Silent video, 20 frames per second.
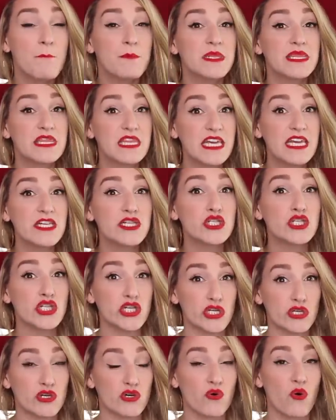but these
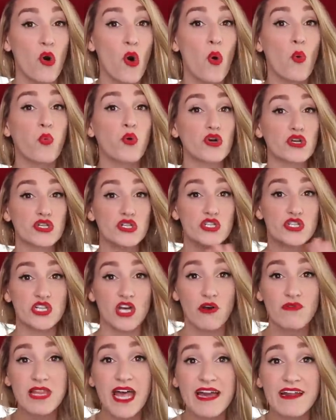two were
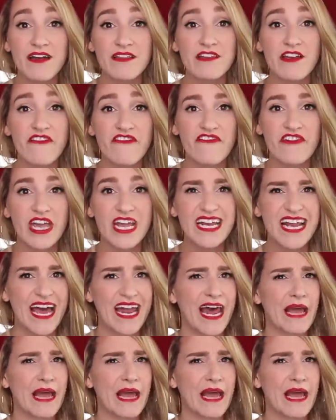so light on their feet,